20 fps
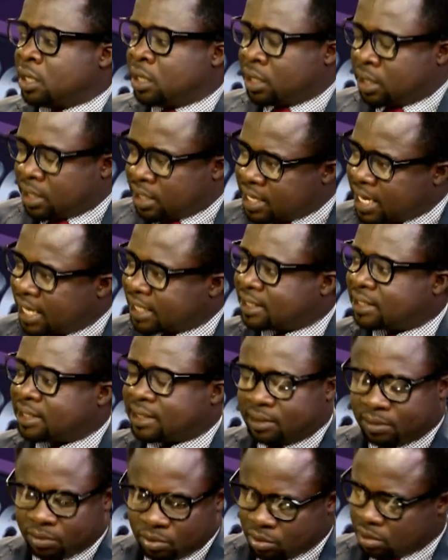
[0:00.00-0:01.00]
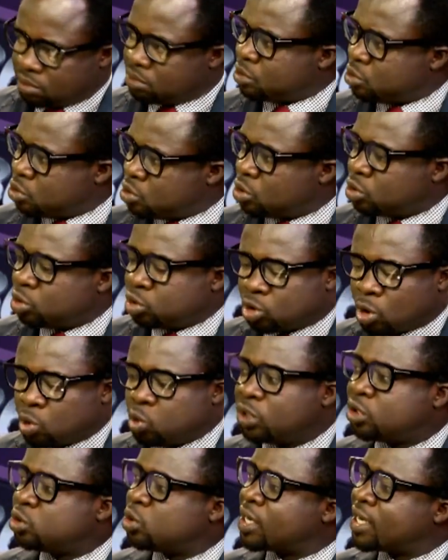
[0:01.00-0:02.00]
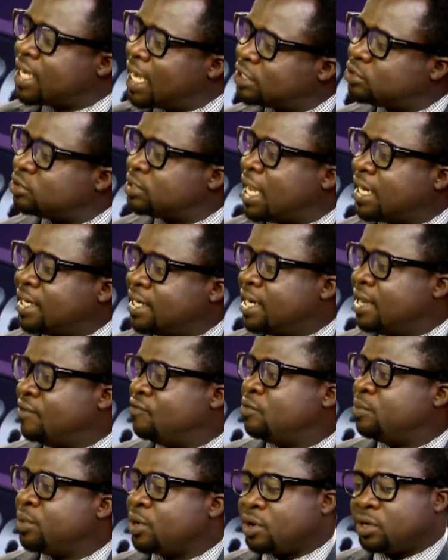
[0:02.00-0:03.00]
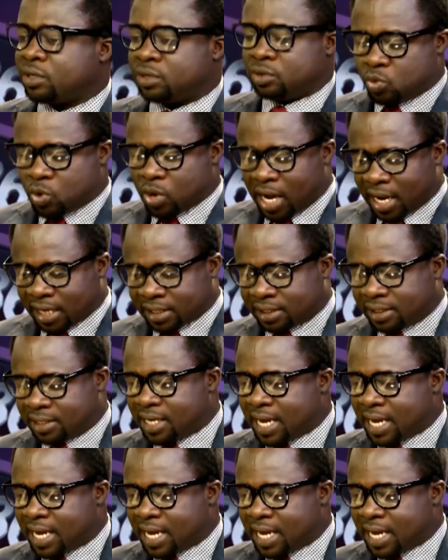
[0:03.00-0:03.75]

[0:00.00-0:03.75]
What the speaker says: Yes, you know, so we should get to that level because we are still